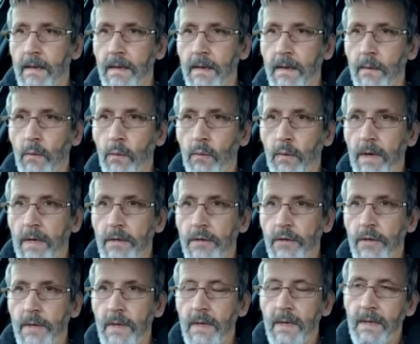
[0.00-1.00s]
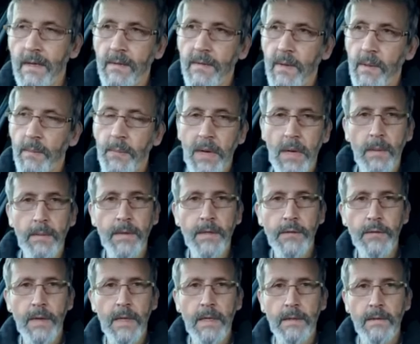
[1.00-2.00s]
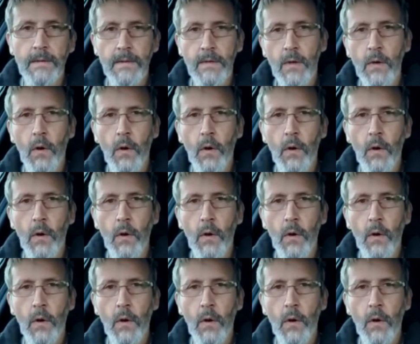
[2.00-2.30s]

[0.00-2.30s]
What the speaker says: in which the perpetrator is